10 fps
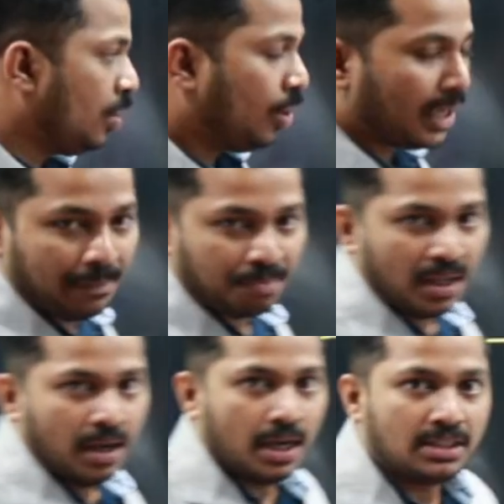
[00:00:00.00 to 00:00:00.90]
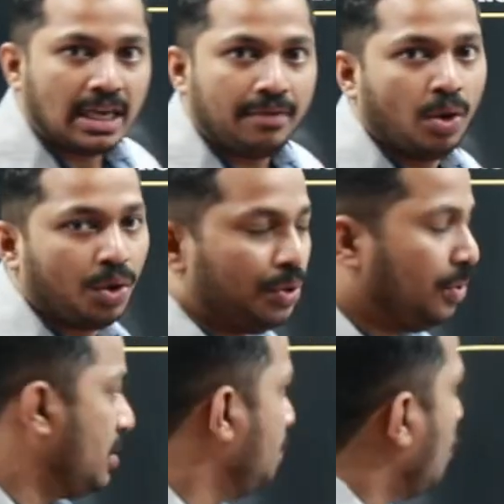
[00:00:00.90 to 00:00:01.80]
Okay, let's have a look into
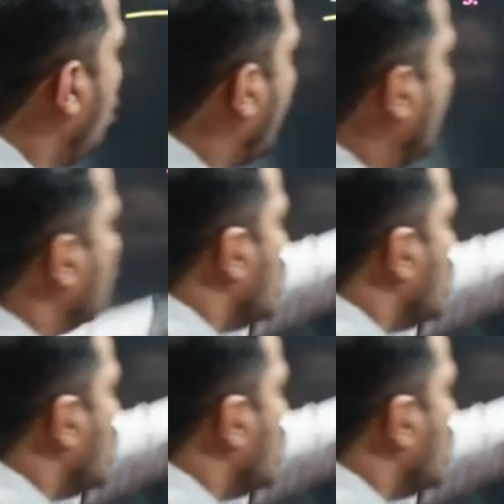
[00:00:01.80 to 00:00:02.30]
this. Okay,